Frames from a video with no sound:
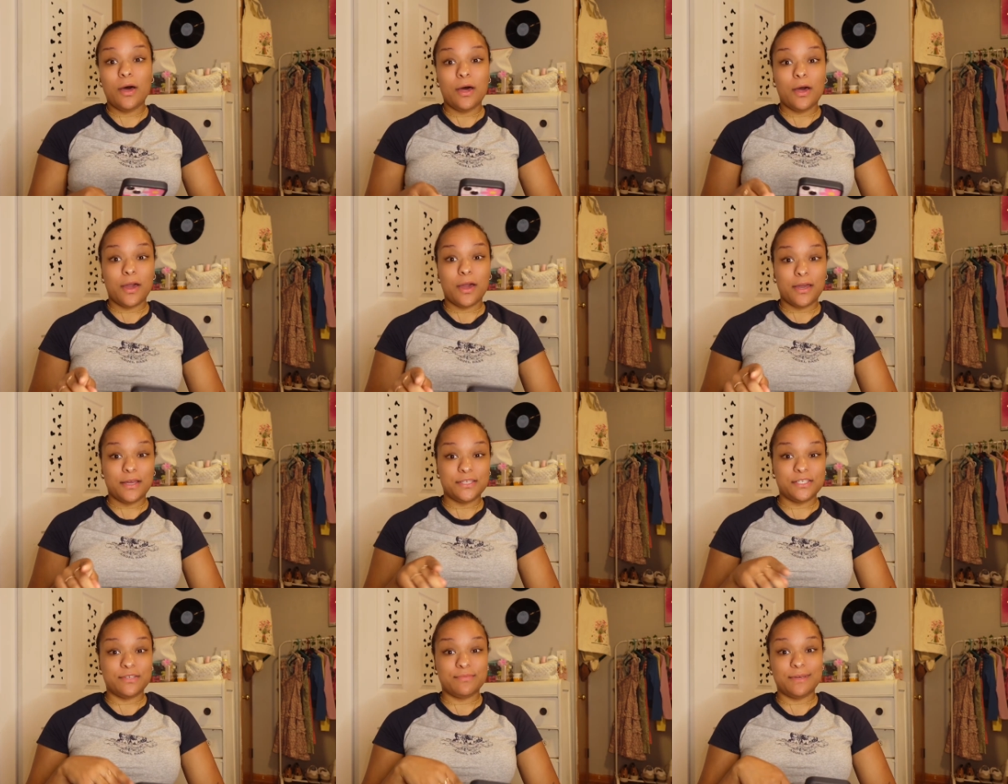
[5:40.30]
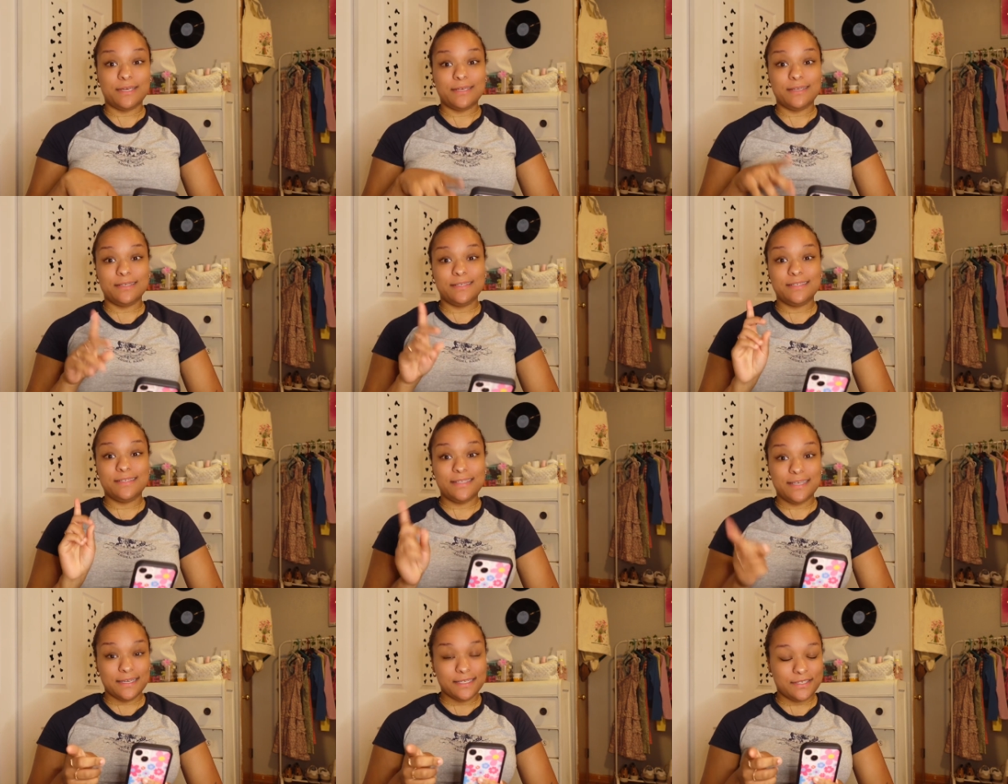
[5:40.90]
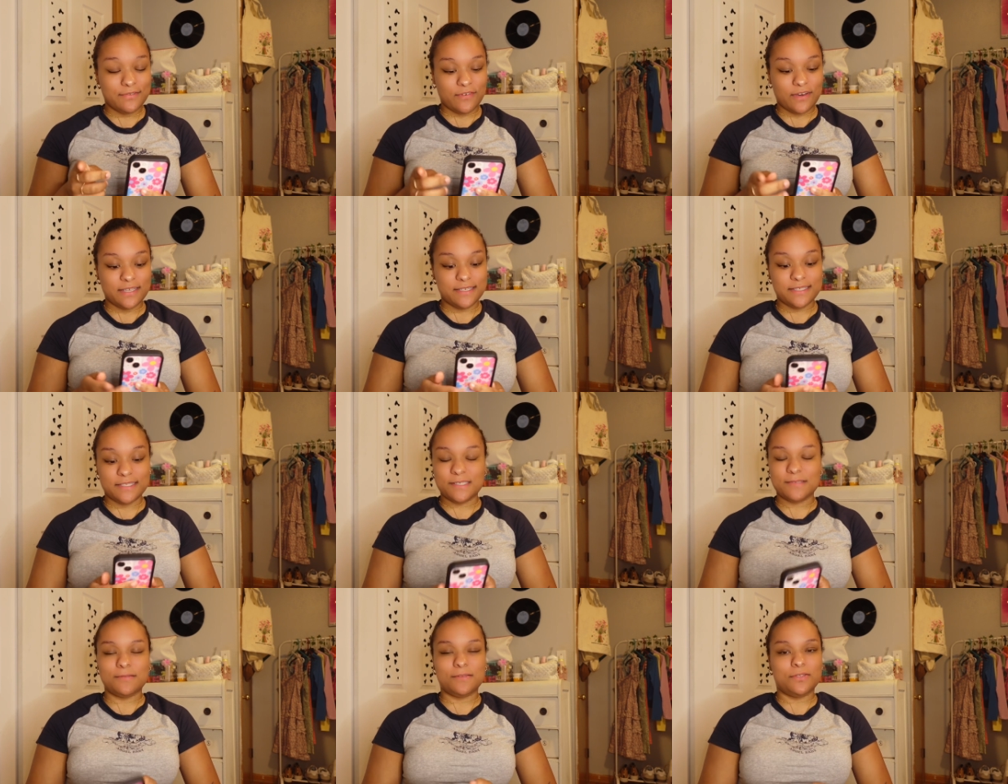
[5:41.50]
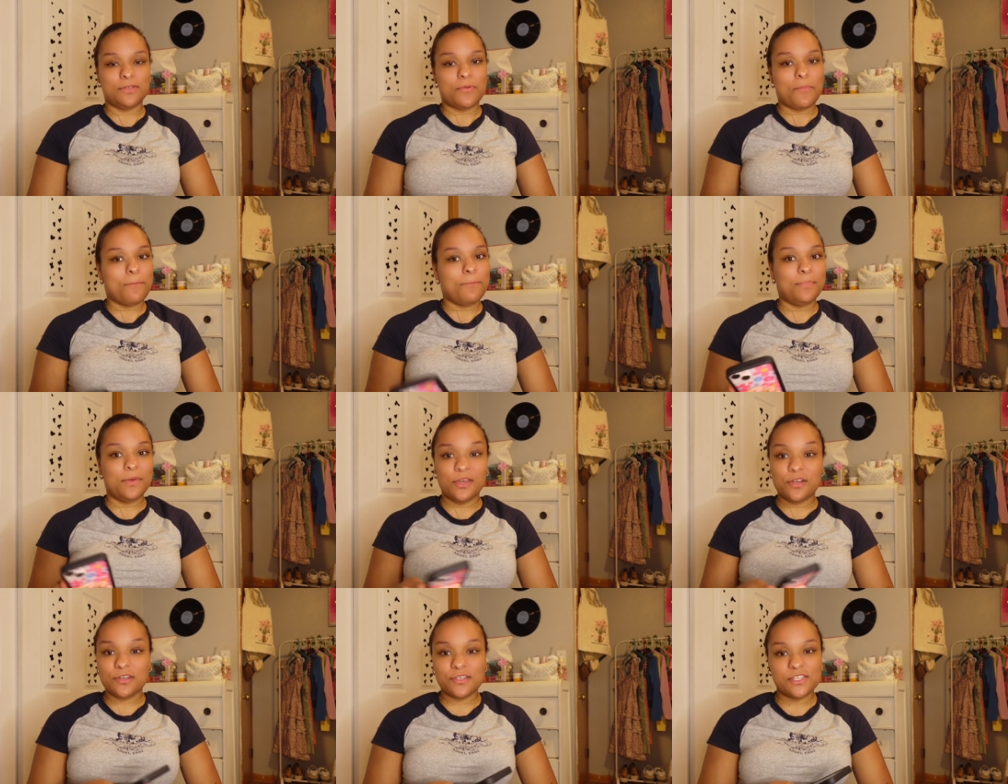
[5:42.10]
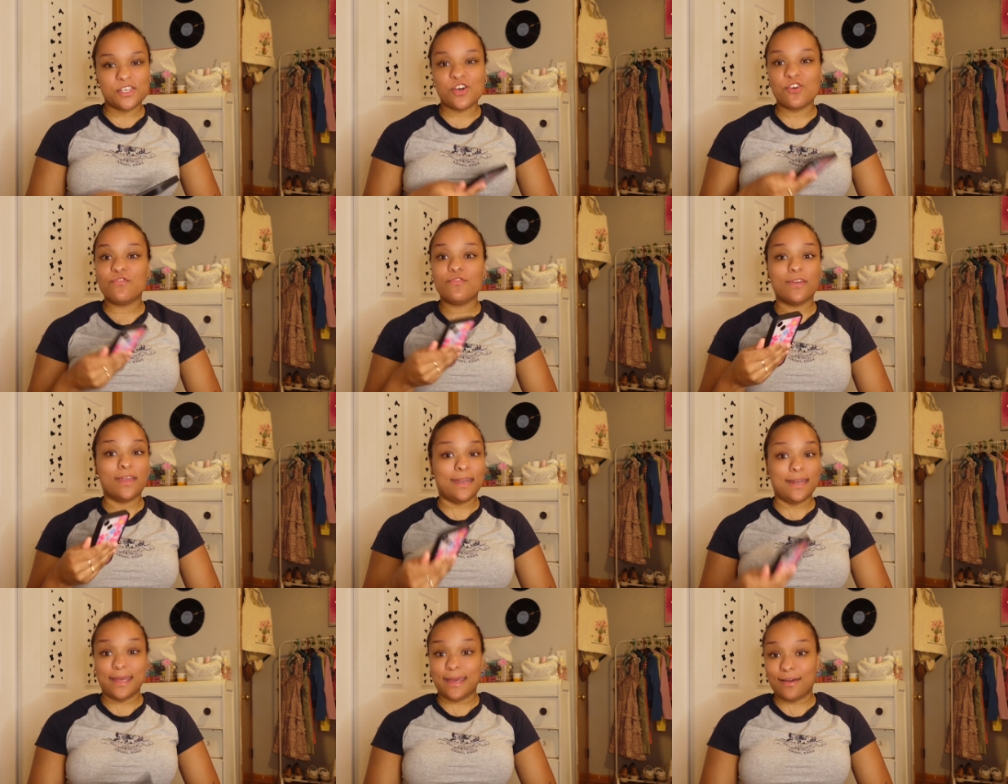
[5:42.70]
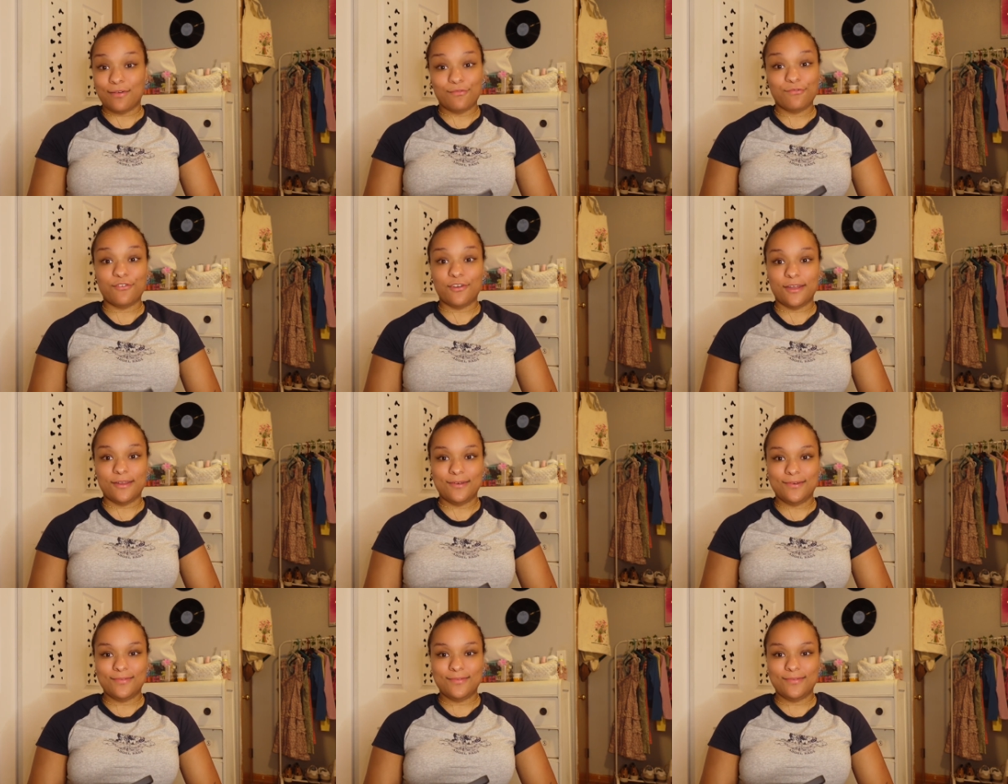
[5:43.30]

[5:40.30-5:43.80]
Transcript: Okay, so my sixth advice is be yourself and have fun.